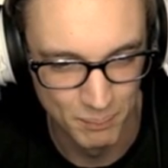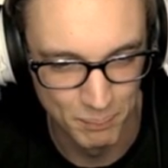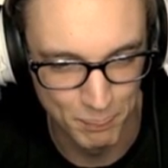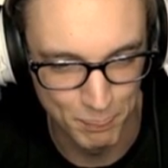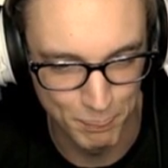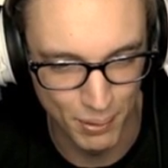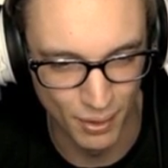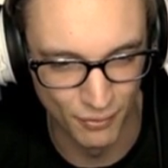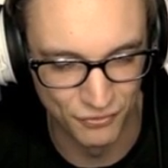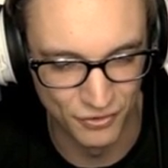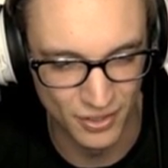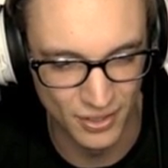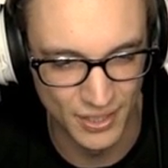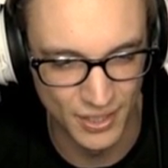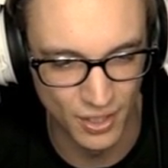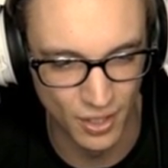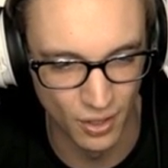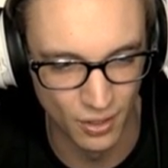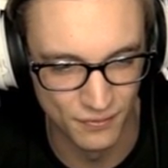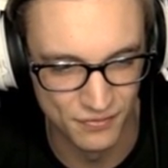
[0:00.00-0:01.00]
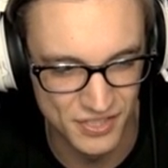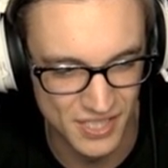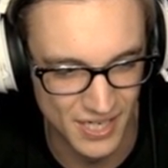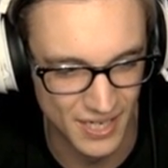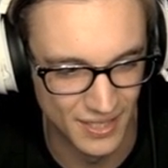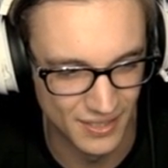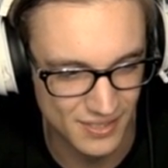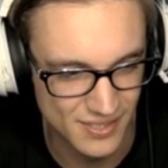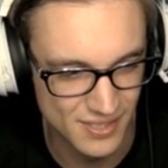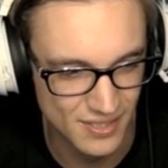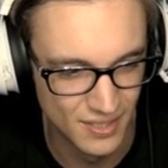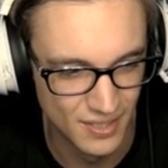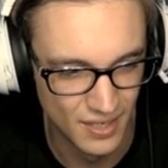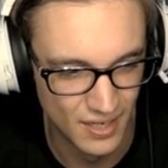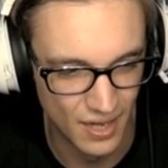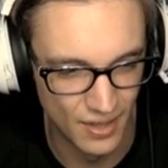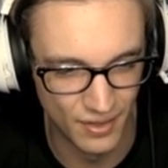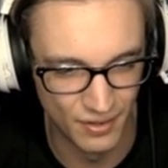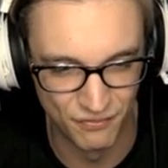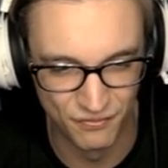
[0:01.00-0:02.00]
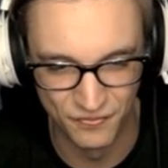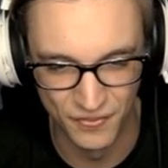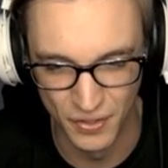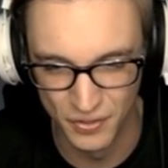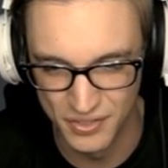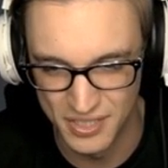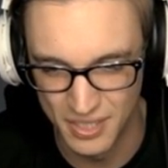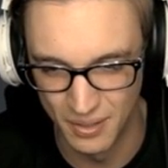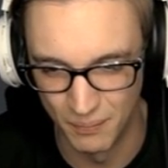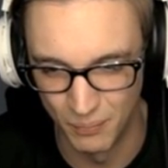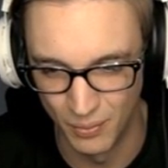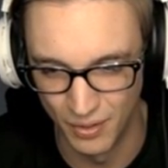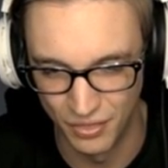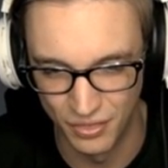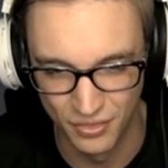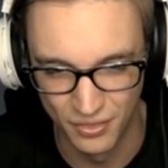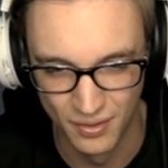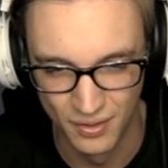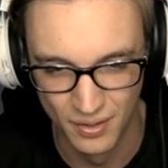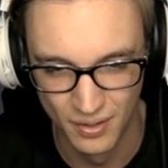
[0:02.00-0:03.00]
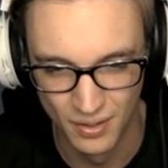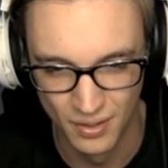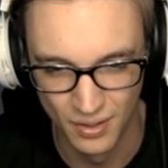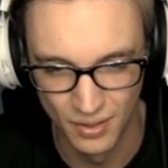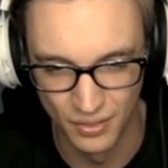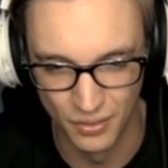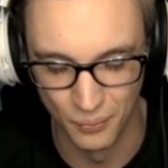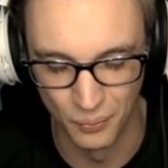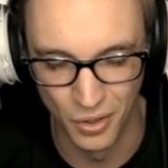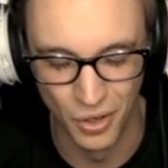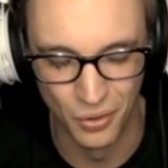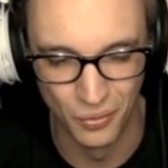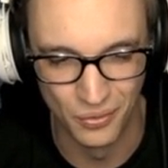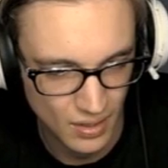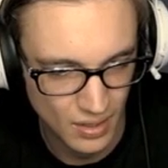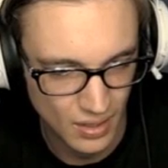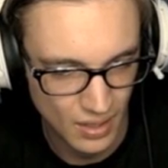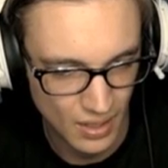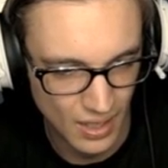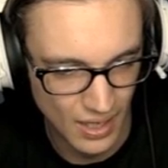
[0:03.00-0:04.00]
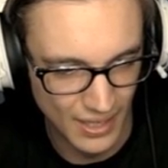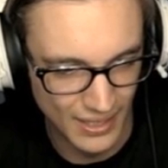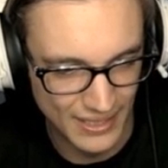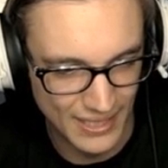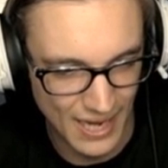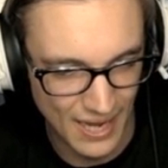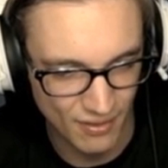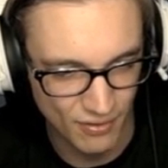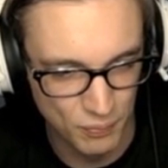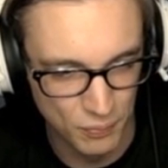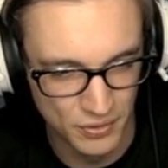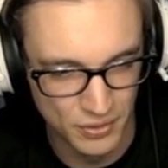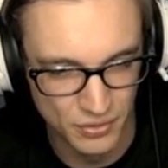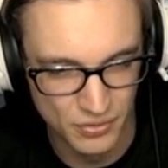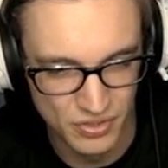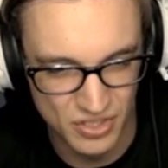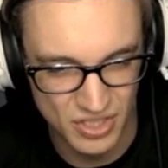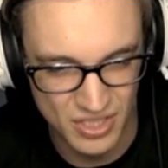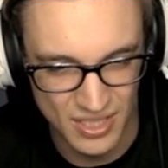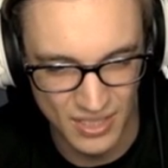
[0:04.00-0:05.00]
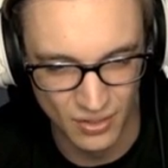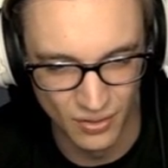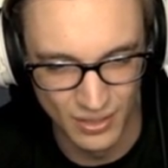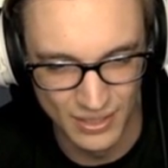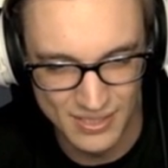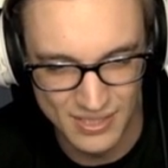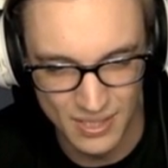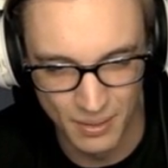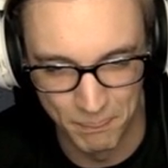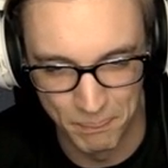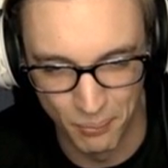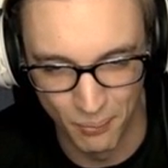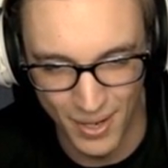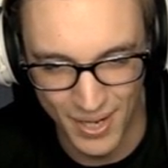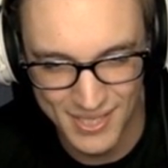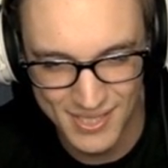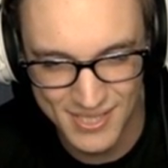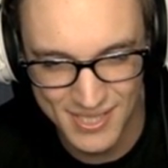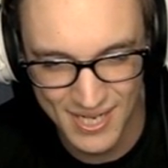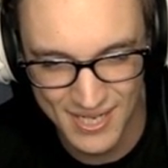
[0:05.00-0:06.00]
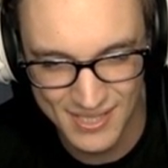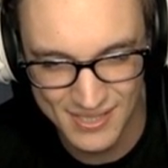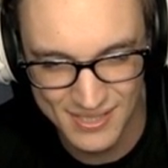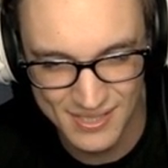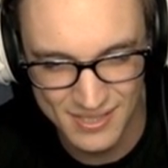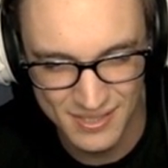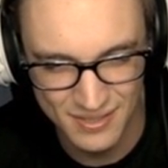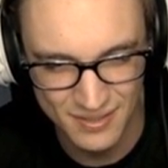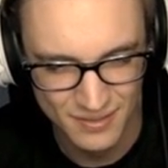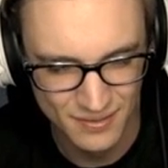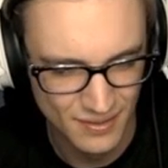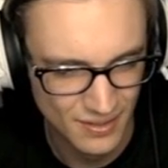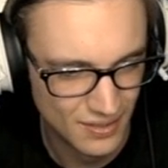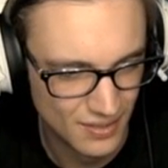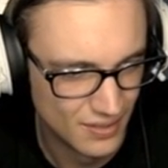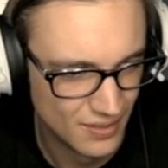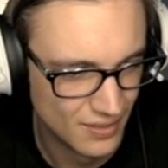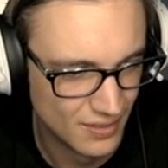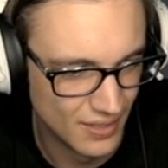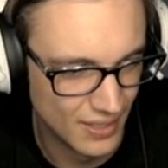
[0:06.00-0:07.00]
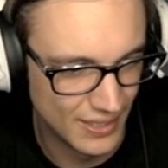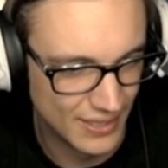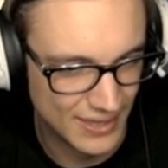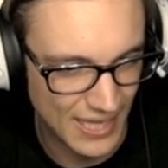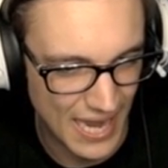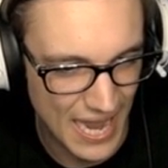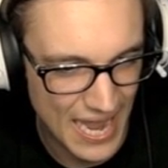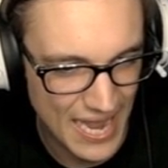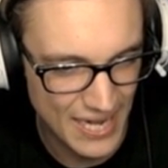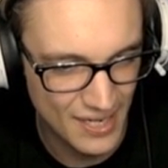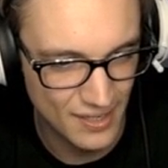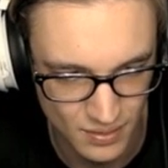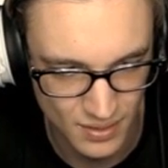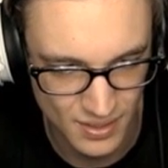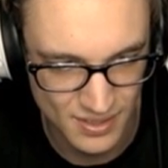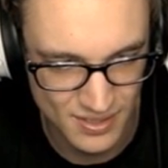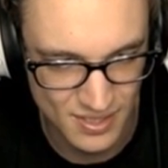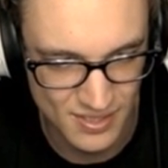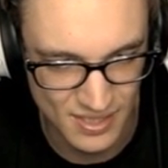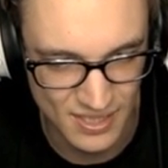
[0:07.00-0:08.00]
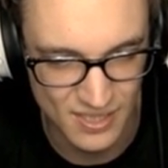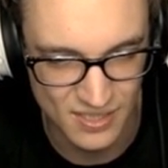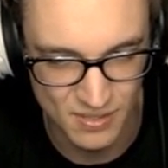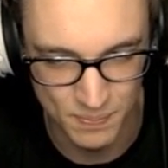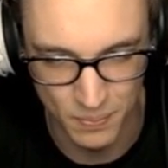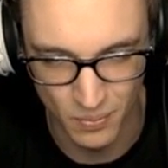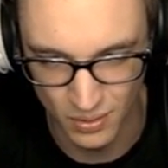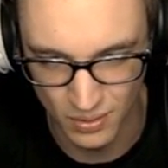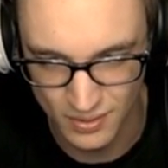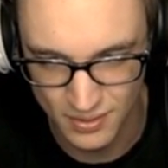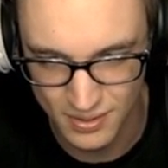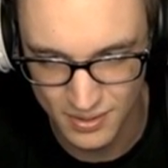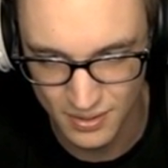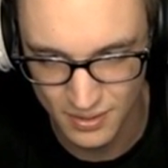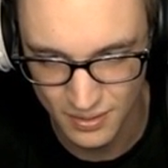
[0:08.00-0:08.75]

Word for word: perfectly curves things and then fills them with the road. I guess we'll use steel as the braces? Like that? This is esports.